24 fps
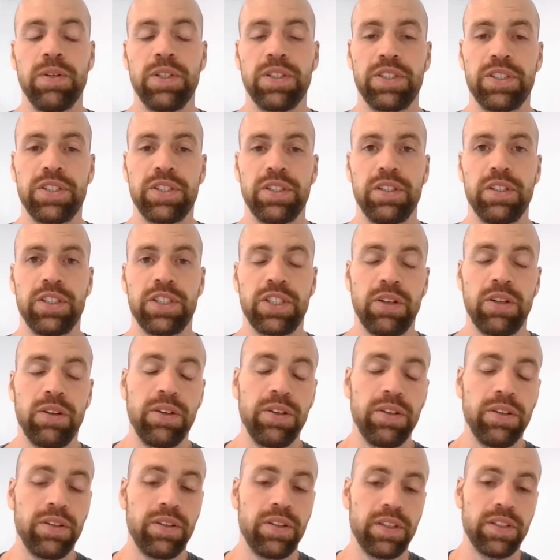which show
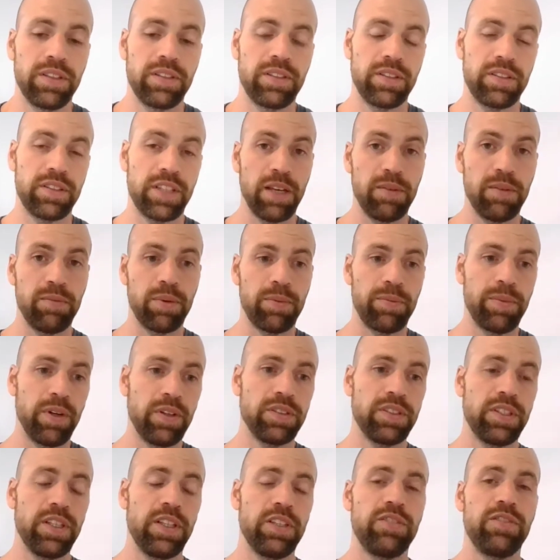you this sample
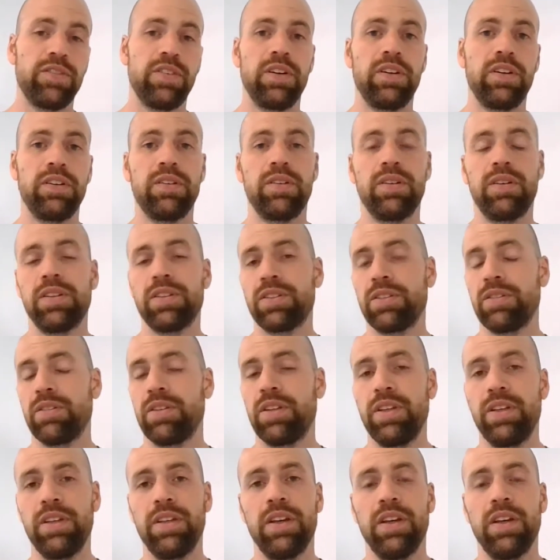process flow, also
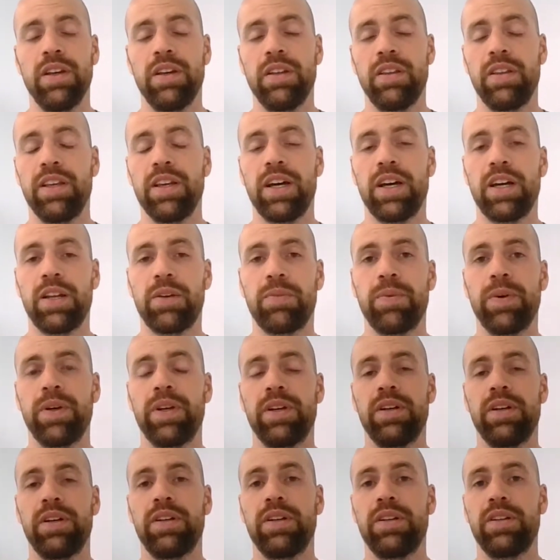the
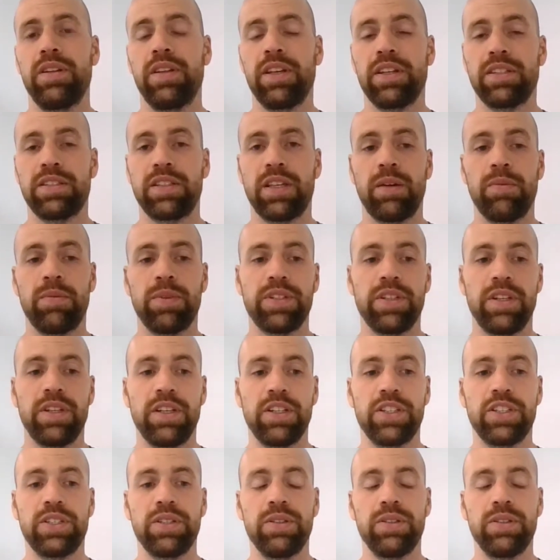hardware, the examples that I